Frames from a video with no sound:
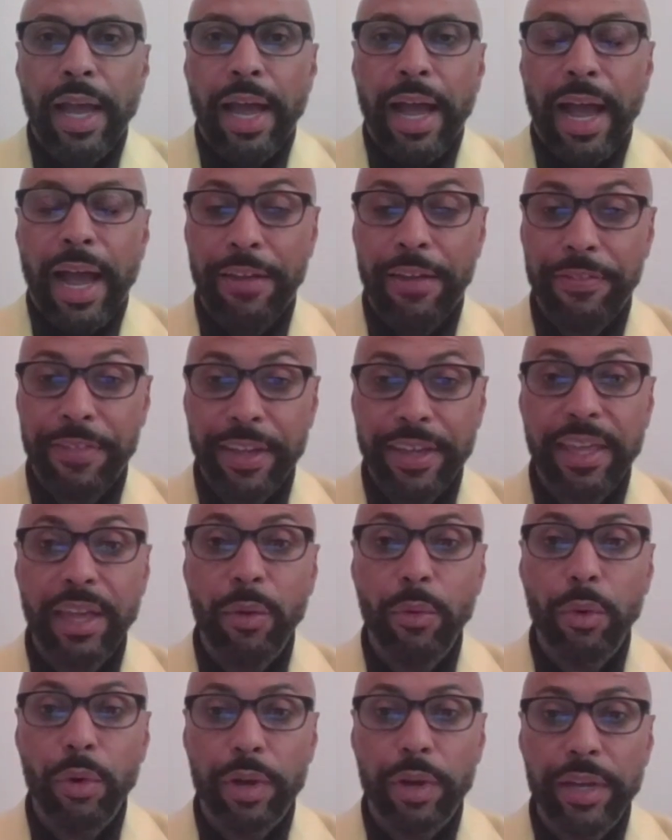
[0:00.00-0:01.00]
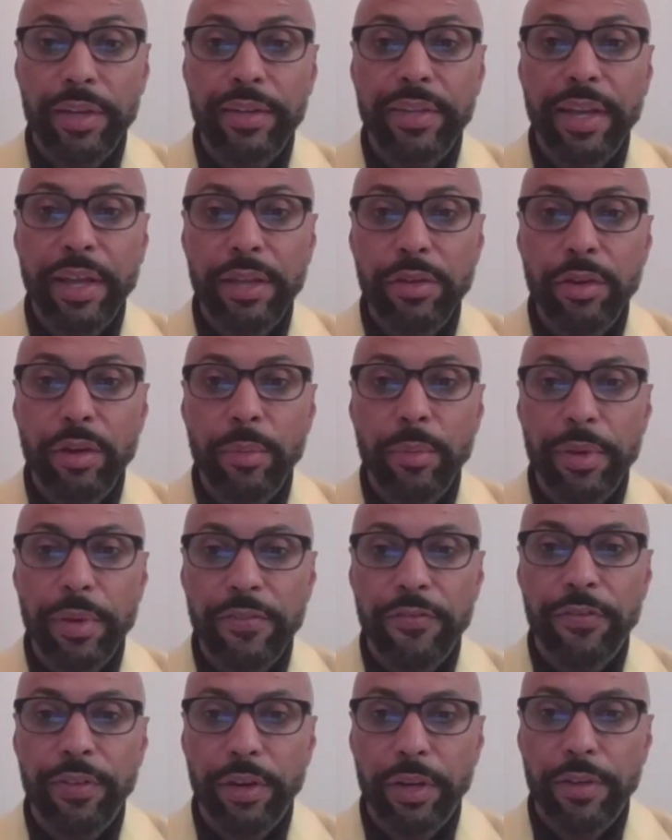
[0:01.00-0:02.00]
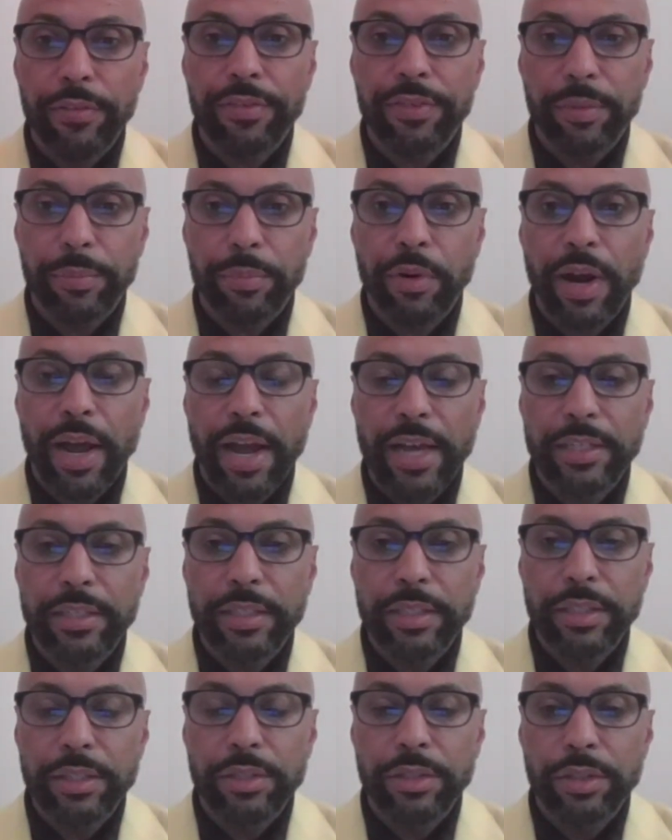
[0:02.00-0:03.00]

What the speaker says: I think it will continue to be full of surprises.